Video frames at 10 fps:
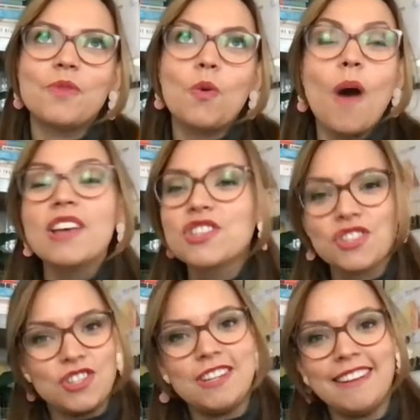
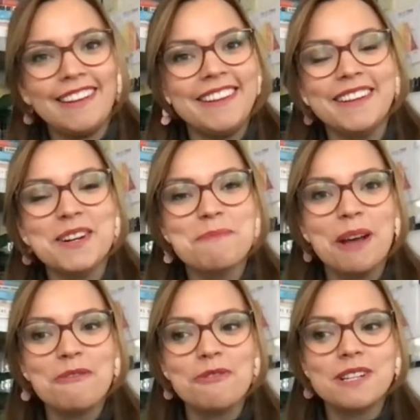question here,
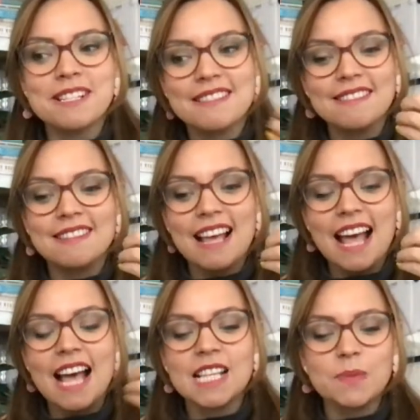my first
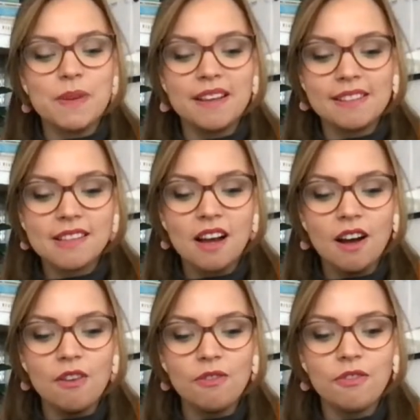aspect
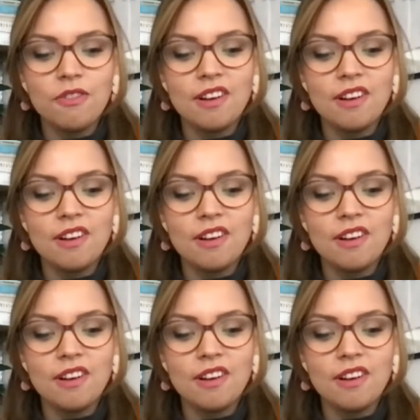of